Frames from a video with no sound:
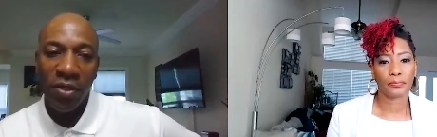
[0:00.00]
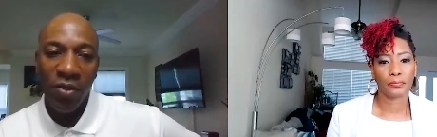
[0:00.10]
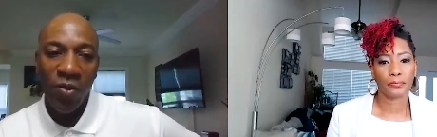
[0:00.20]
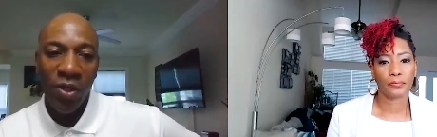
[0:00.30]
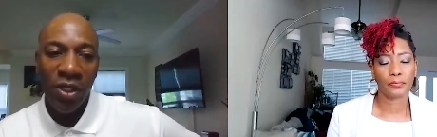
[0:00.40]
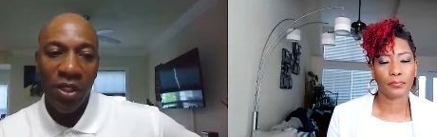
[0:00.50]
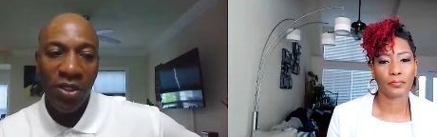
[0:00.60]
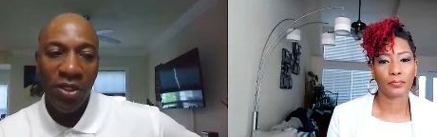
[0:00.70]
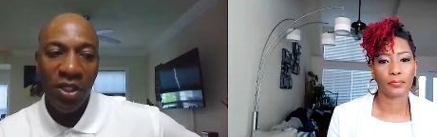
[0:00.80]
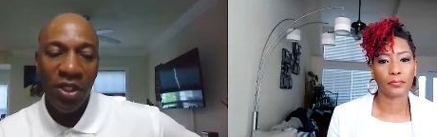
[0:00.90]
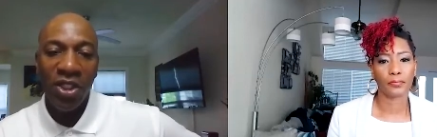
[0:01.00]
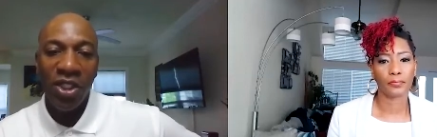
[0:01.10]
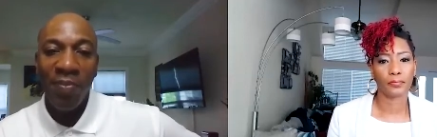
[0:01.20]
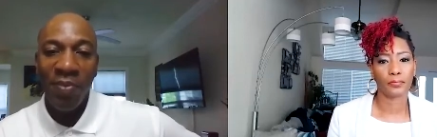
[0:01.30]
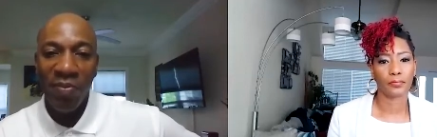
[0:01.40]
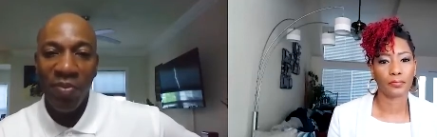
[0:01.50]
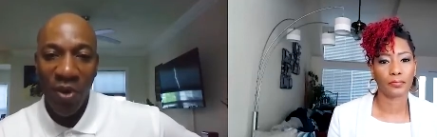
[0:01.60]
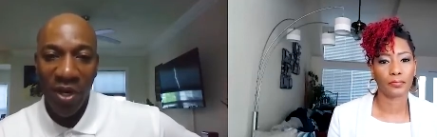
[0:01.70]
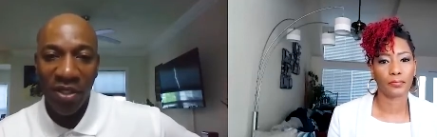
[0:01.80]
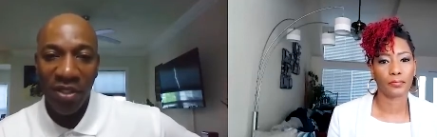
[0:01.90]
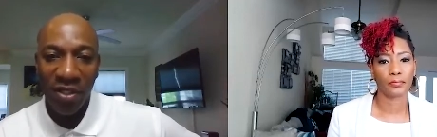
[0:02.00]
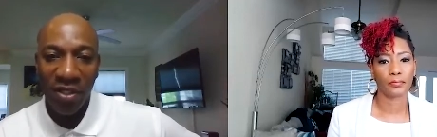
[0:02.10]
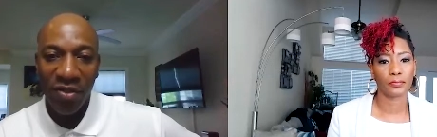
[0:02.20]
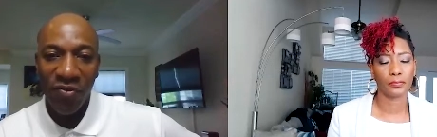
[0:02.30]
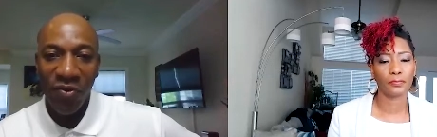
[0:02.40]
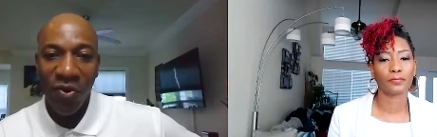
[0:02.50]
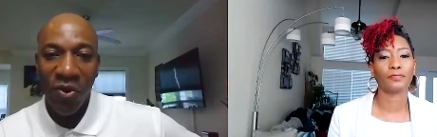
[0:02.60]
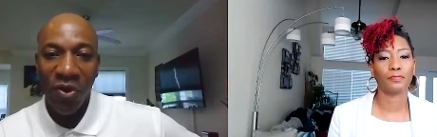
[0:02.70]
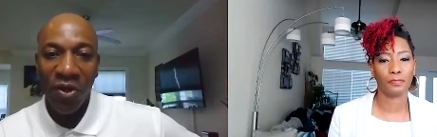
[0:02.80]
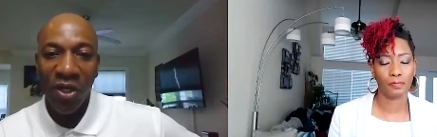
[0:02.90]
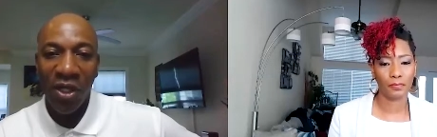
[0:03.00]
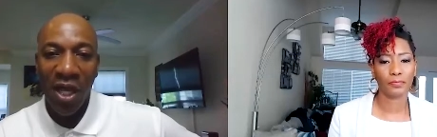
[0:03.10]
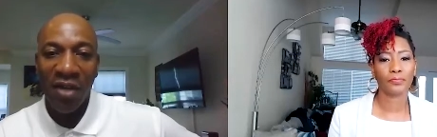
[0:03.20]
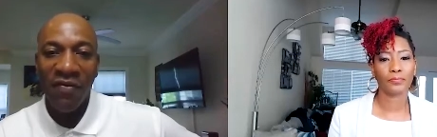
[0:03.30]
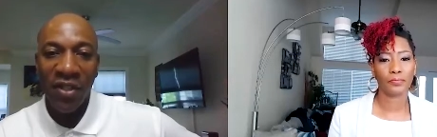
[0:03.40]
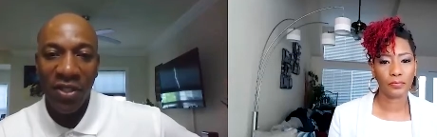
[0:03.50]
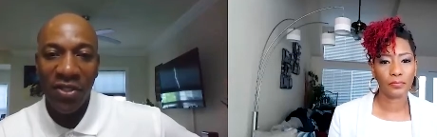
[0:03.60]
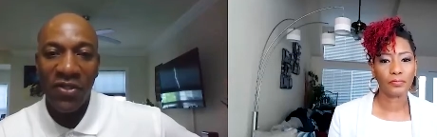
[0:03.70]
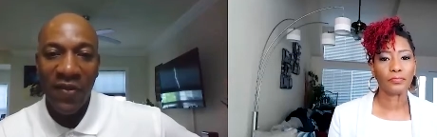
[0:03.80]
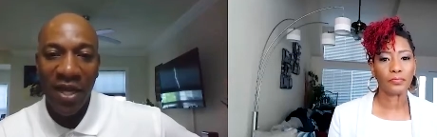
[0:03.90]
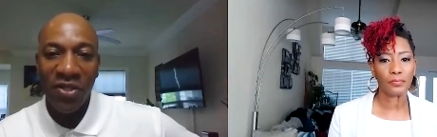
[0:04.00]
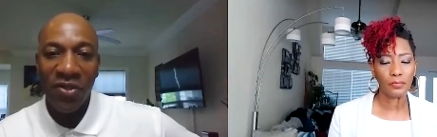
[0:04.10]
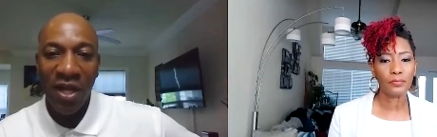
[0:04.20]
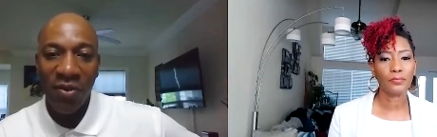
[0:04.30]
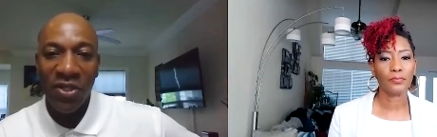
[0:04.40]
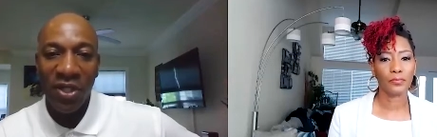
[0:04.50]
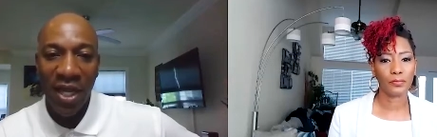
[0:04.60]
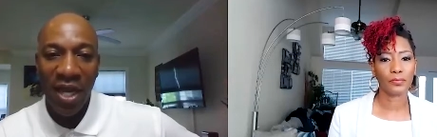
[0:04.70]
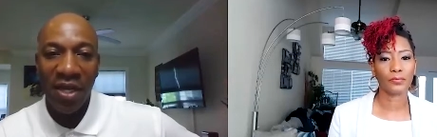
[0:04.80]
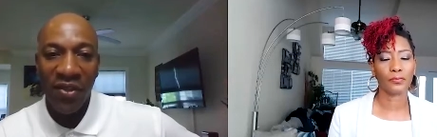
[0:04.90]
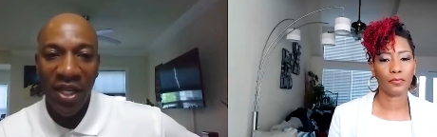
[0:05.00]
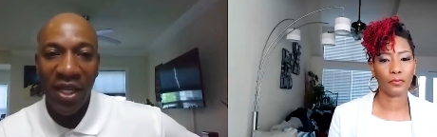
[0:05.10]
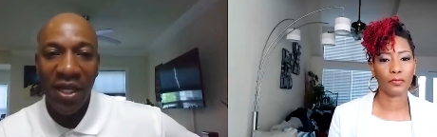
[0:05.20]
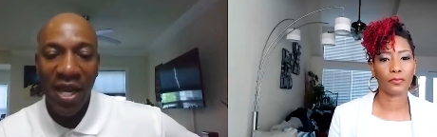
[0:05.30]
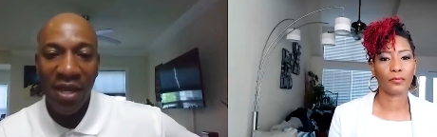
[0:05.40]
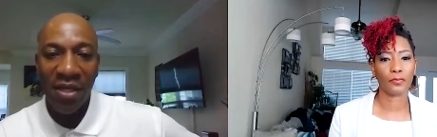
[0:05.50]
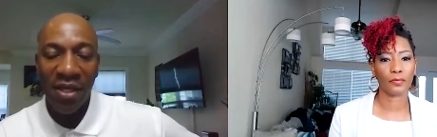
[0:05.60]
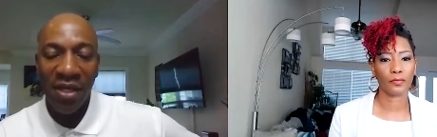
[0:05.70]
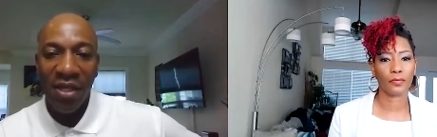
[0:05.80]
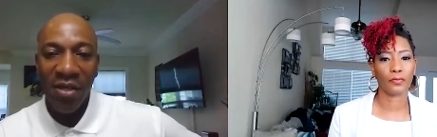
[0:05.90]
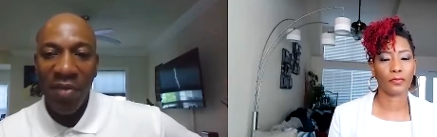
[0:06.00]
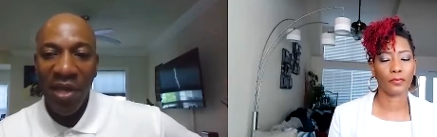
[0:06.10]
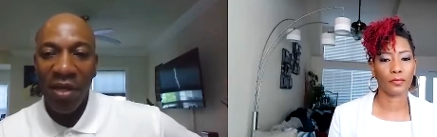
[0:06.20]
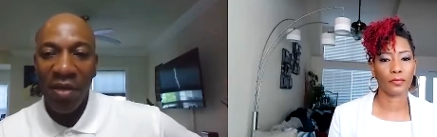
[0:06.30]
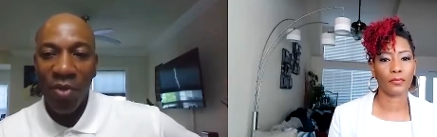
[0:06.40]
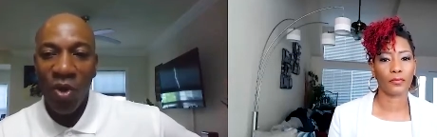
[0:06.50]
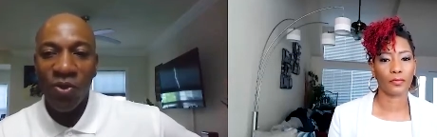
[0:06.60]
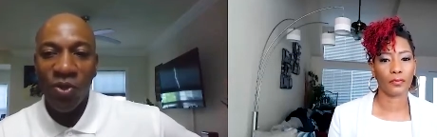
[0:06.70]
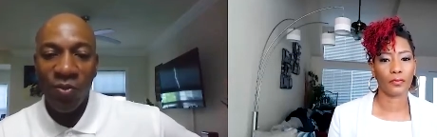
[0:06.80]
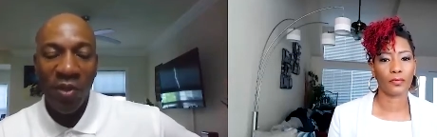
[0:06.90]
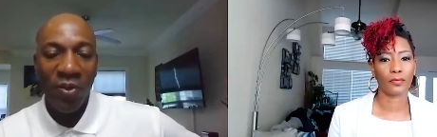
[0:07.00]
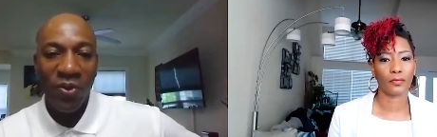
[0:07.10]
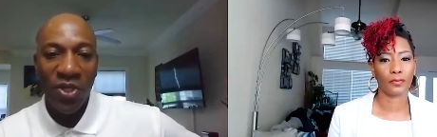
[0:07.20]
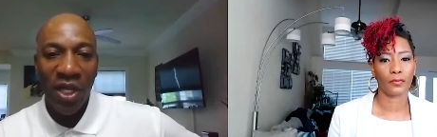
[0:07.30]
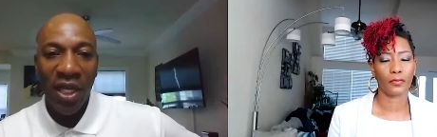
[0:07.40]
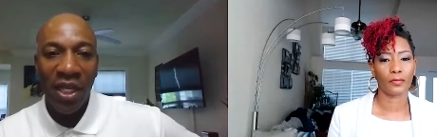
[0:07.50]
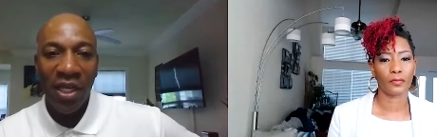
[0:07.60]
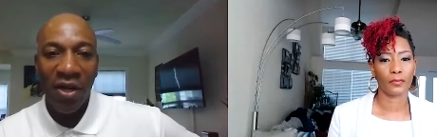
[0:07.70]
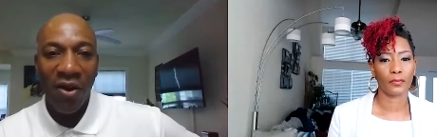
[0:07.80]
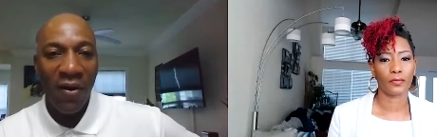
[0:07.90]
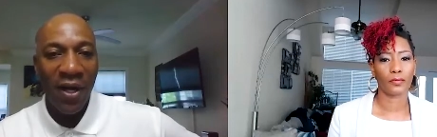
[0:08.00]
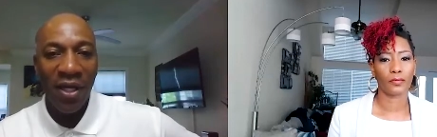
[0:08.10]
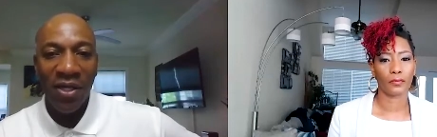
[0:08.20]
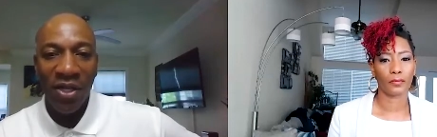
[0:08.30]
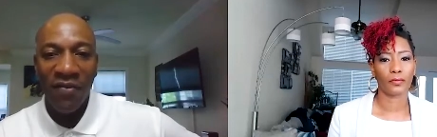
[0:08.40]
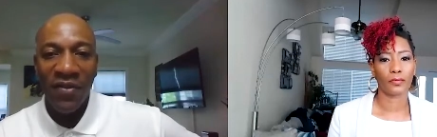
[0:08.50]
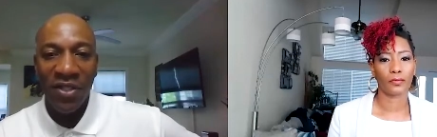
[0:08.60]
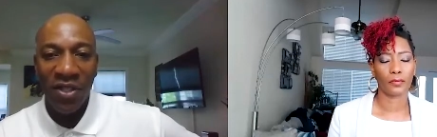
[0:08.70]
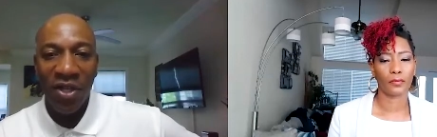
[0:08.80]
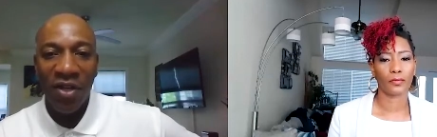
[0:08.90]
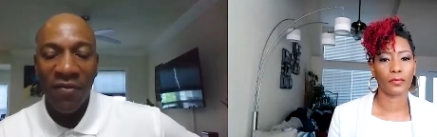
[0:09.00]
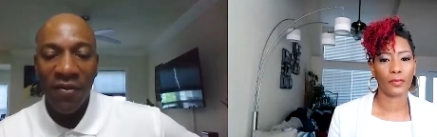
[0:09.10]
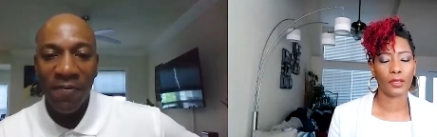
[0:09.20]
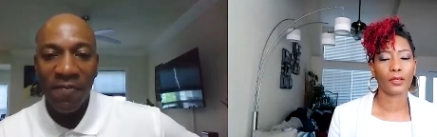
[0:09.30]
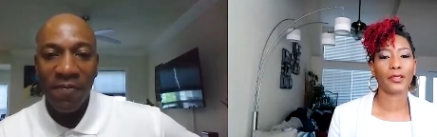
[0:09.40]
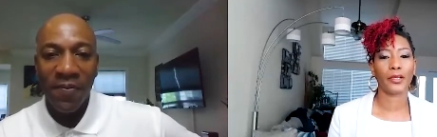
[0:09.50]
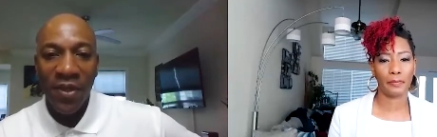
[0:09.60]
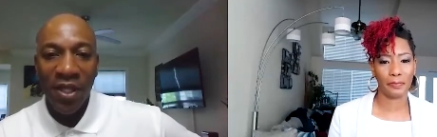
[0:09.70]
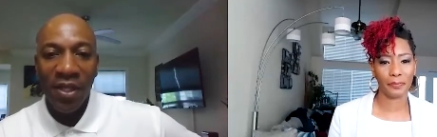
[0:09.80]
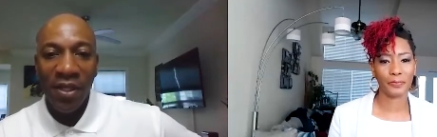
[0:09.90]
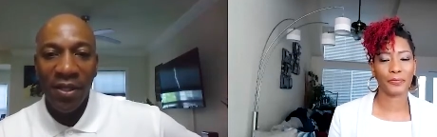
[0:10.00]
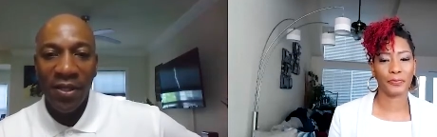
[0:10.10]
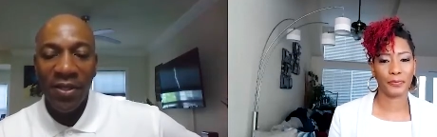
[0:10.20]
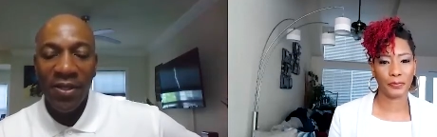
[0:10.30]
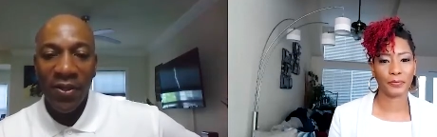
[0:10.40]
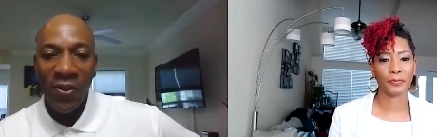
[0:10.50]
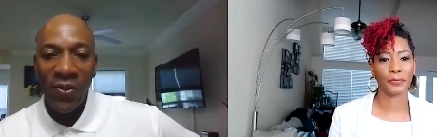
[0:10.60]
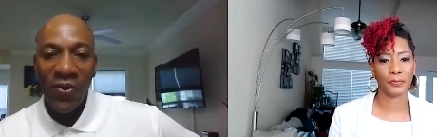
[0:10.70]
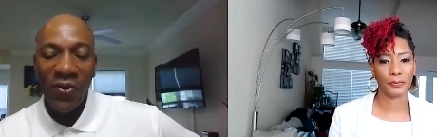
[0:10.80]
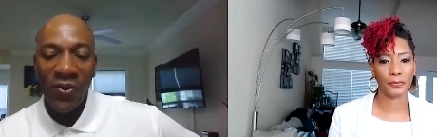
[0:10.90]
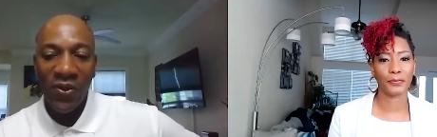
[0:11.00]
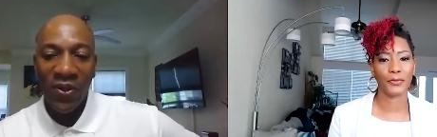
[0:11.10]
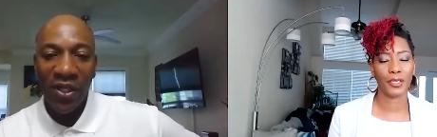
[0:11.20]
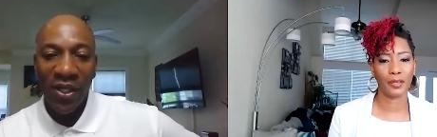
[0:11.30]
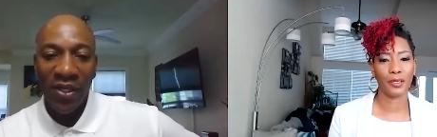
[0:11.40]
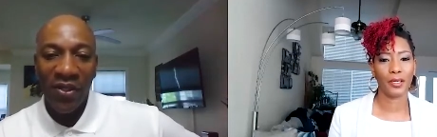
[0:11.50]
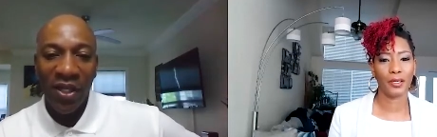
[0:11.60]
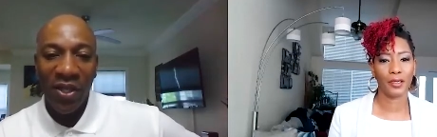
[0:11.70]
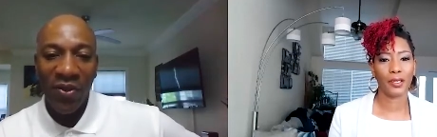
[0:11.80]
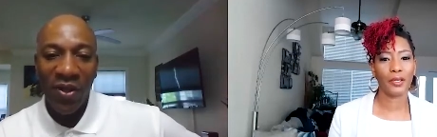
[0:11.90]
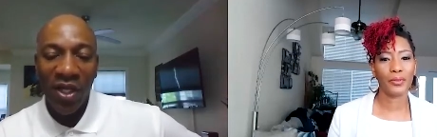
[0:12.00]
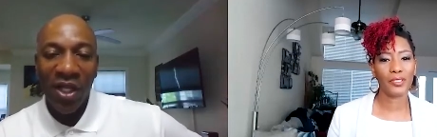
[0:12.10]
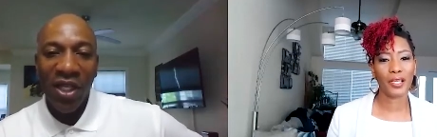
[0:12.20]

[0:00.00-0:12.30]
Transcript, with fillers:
Speaker 1: was the tipping point for mm-hmm. a lot of us, right? So that was kind of the thing that made most people say, "All right, enough is enough." Yeah. So
Speaker 2: yeah. yeah. He was a